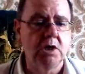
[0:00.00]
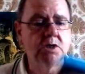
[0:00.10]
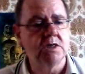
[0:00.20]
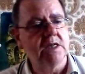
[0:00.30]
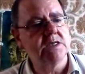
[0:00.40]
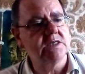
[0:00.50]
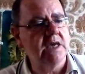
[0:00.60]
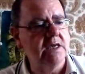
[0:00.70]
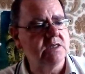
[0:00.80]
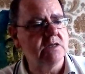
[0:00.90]
So that's
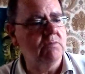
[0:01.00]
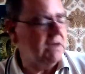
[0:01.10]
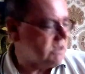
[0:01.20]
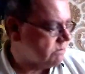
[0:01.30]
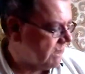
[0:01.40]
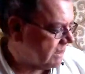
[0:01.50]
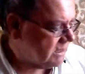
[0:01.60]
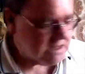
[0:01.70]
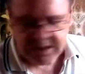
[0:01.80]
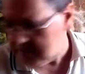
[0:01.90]
Tales That Witness
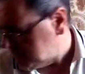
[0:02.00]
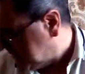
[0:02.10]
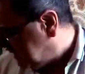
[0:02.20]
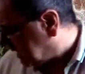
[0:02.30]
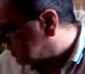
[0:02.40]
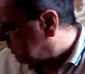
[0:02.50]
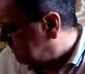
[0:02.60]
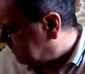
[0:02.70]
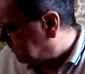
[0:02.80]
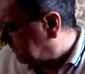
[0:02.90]
Madness. Next one.